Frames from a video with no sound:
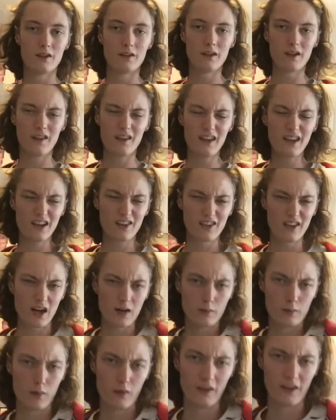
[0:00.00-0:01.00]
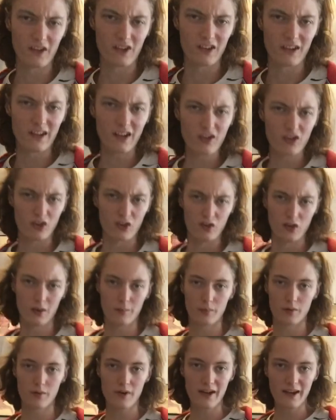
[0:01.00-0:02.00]
Now the next album on this list, at
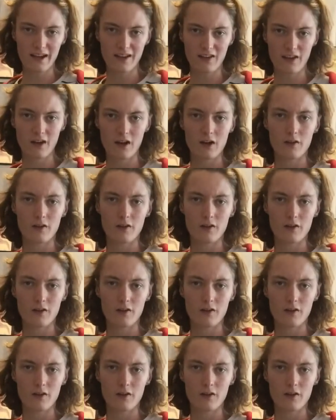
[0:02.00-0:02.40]
number 8,